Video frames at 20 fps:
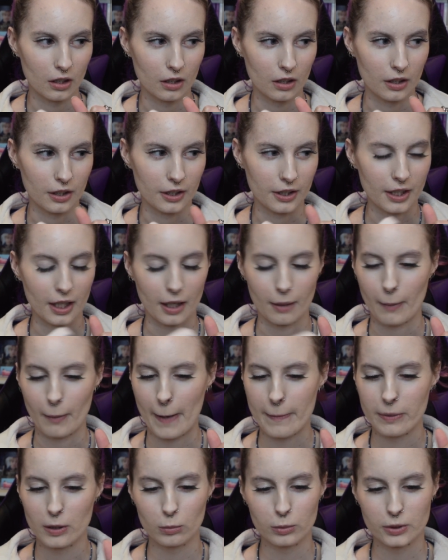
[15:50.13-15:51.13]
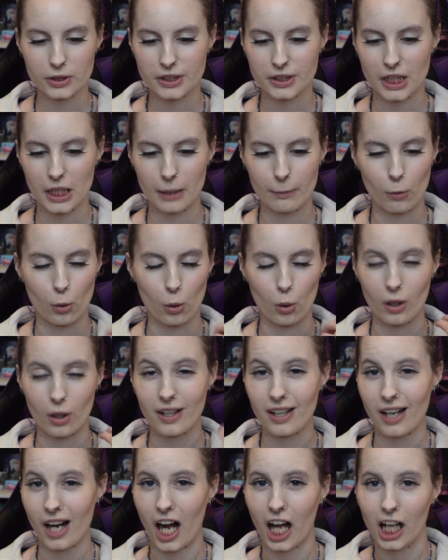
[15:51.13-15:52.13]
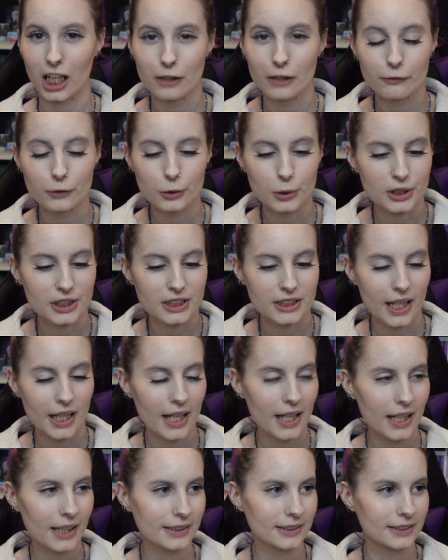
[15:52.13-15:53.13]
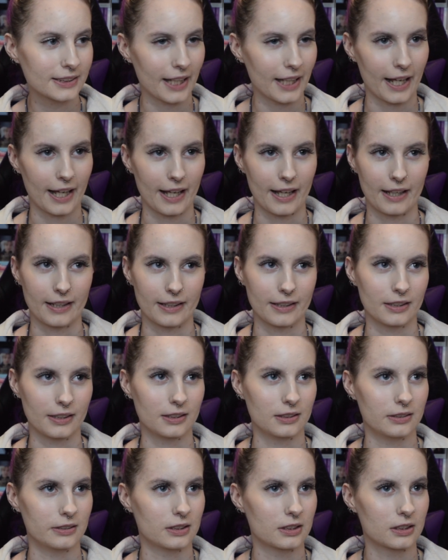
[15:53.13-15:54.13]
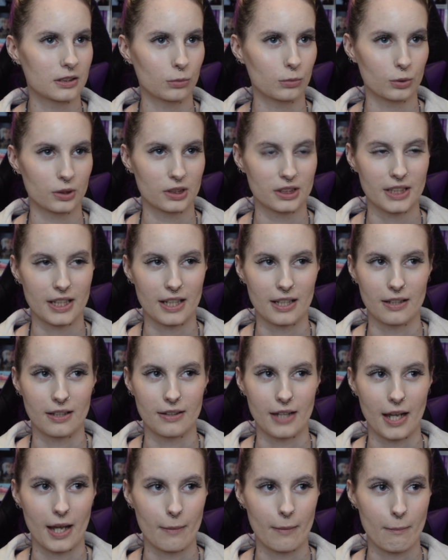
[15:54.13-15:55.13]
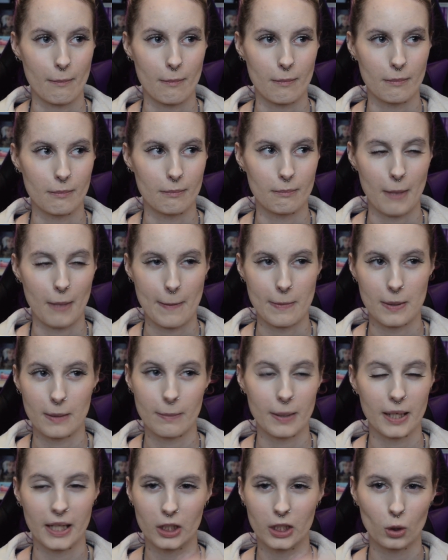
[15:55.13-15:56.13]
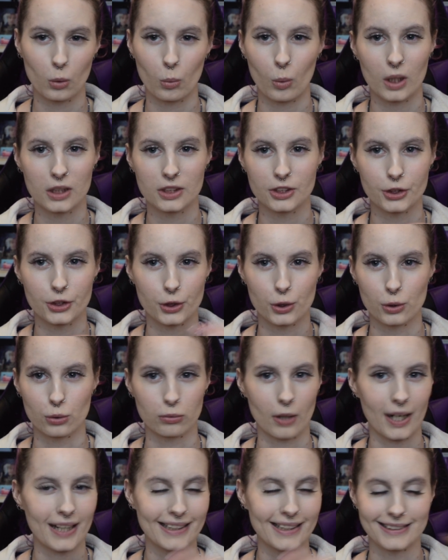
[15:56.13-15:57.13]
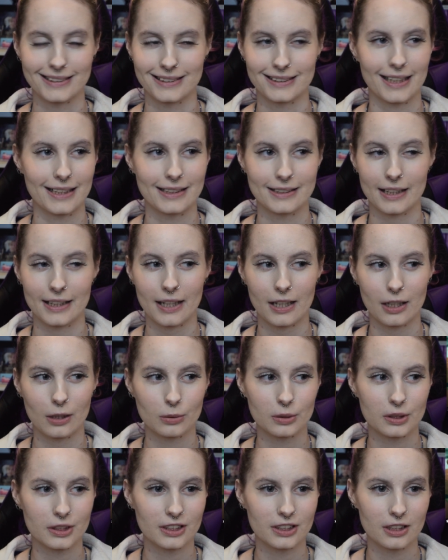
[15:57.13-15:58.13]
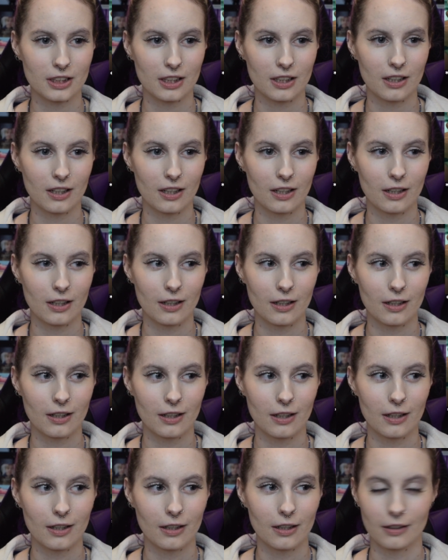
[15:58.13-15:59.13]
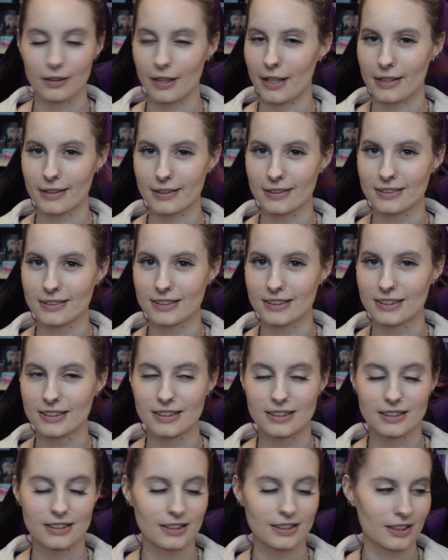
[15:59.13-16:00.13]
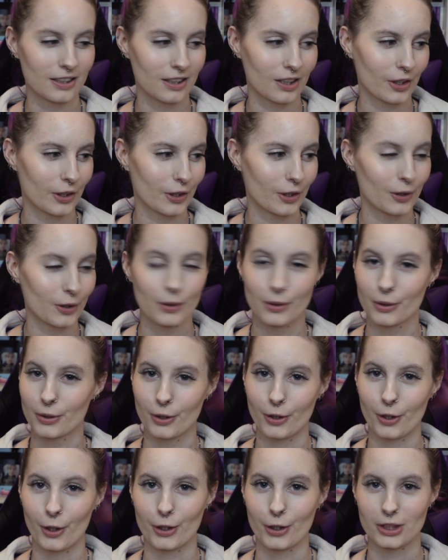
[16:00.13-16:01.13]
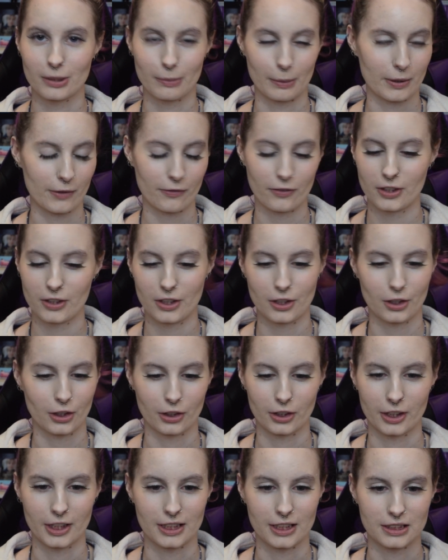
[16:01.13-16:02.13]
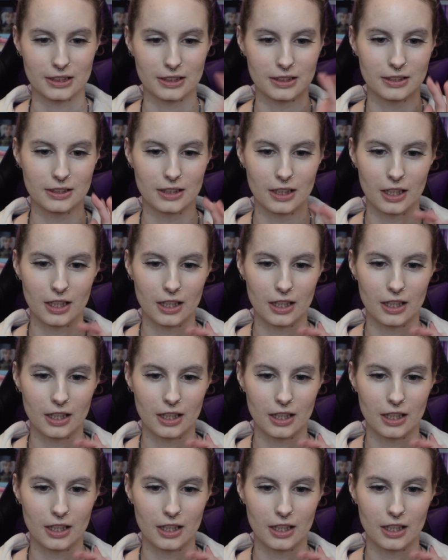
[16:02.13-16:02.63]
yeah, maybe we'll see a more colorful set and we'll see them maybe being the ones to write and send out letters. Who knows? But I'm definitely curious.